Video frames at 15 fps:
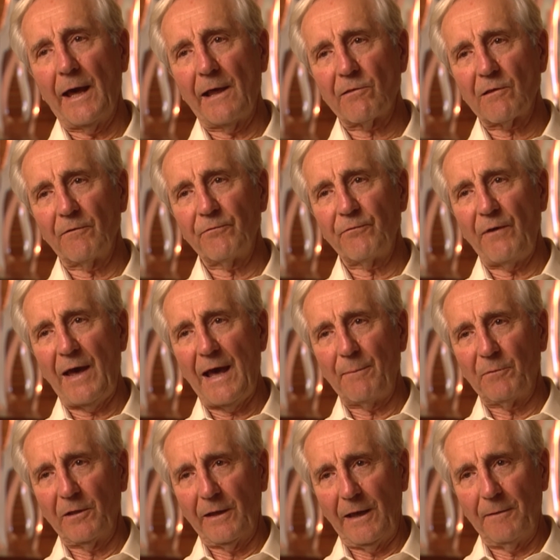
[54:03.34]
as a
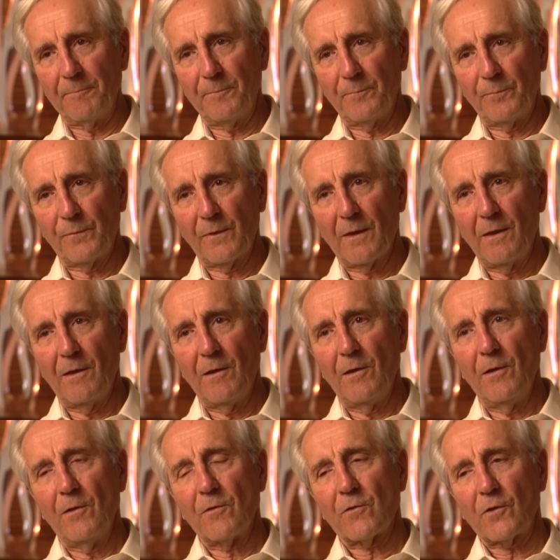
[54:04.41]
family.
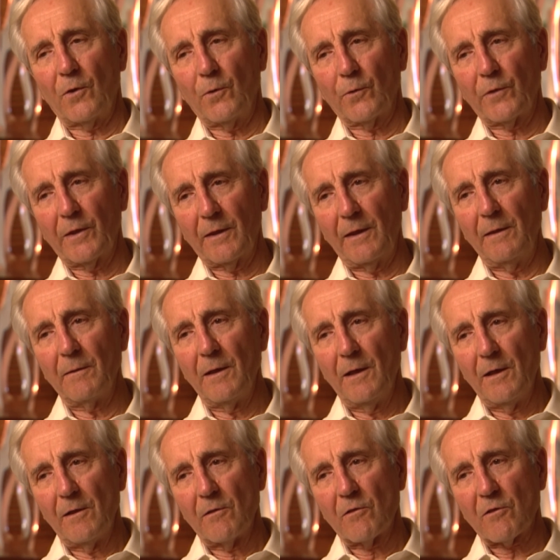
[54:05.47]
So the
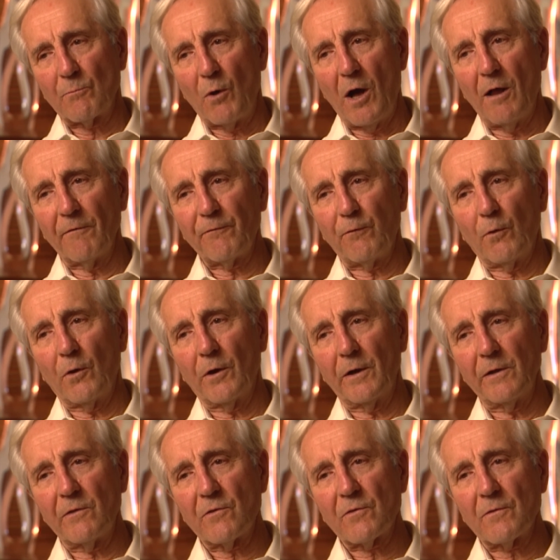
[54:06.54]
small
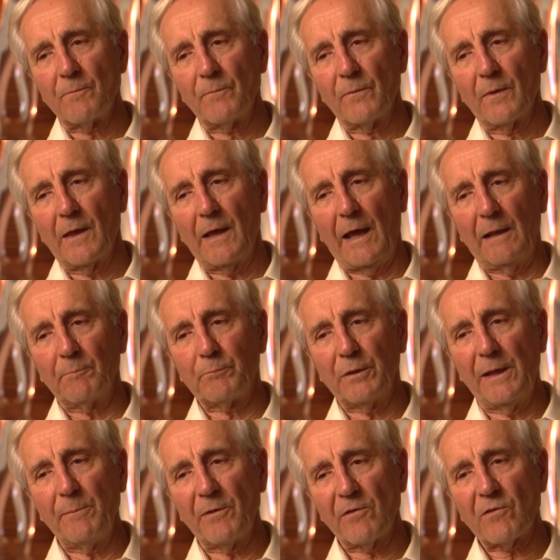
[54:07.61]
Fords and
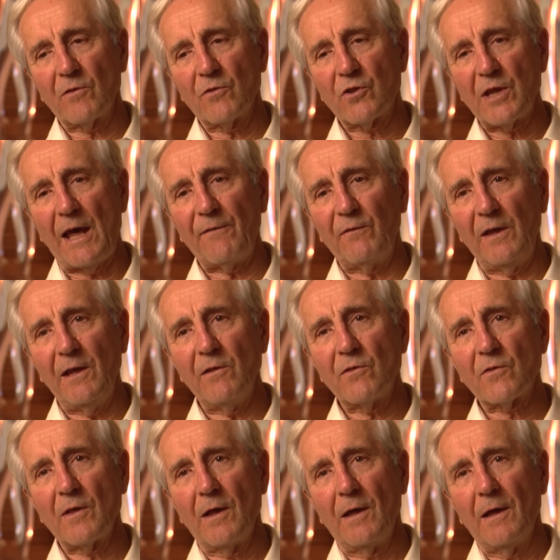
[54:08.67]
Plymouths and
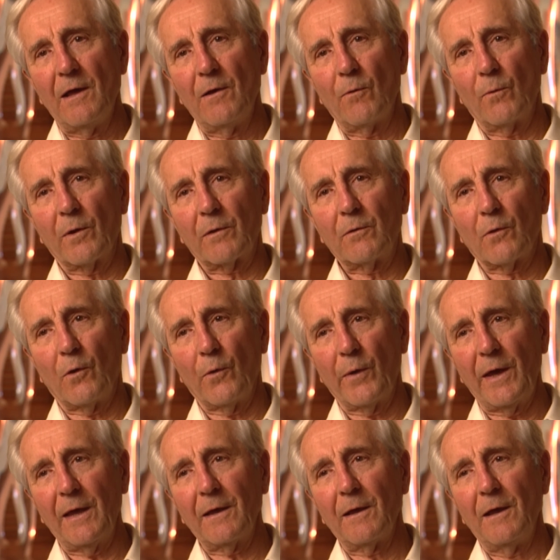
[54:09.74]
Chevys were
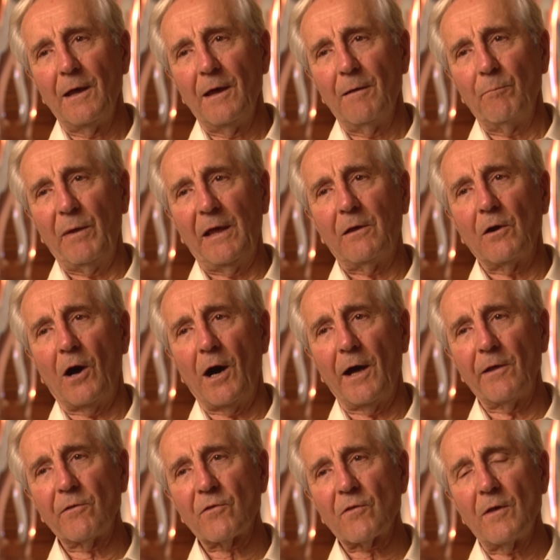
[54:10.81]
growing
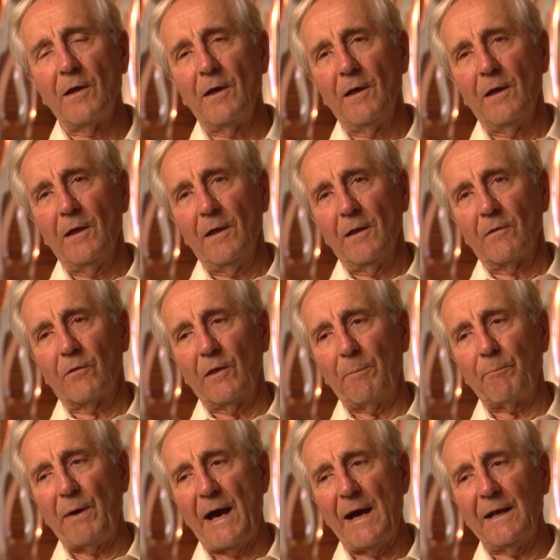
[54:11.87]
because the
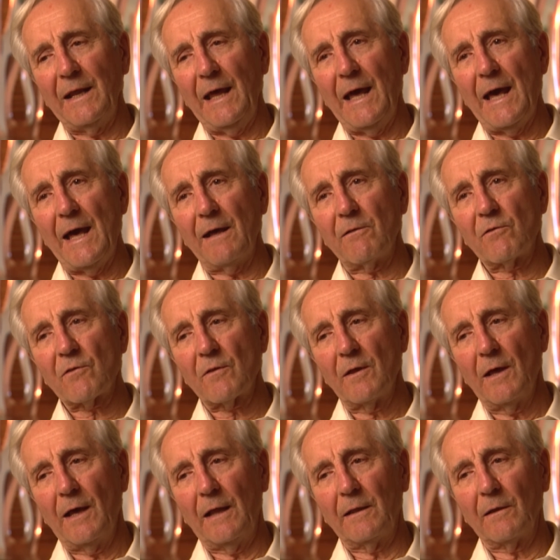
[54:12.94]
Pontiacs
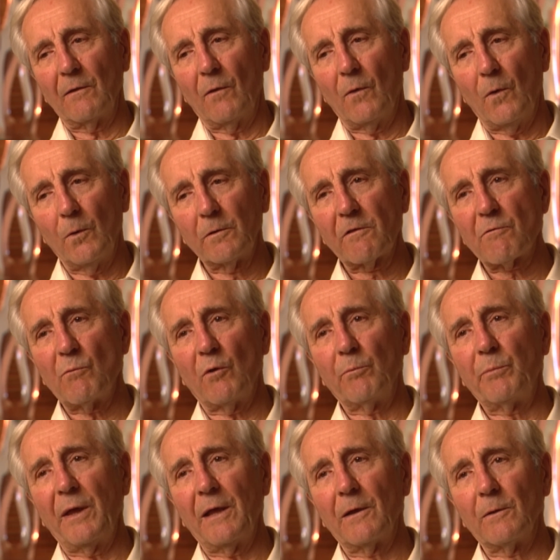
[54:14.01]
and
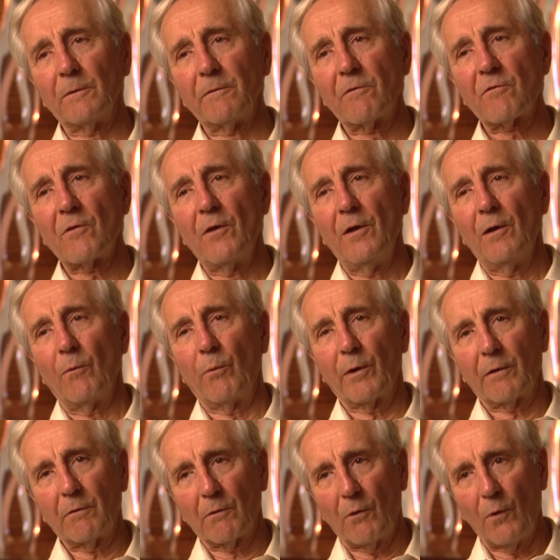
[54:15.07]
Oldsmobiles were
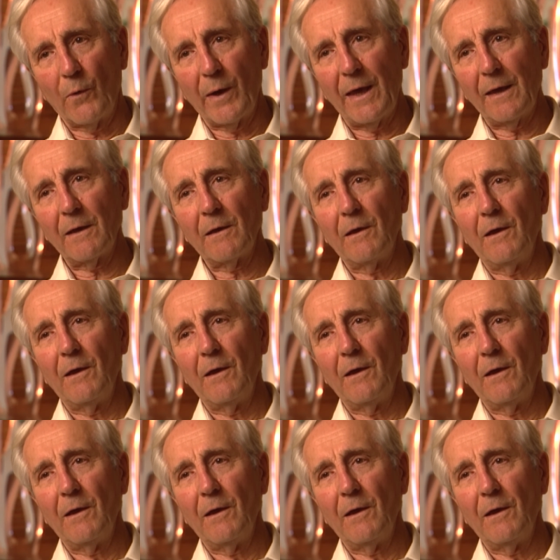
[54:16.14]
growing,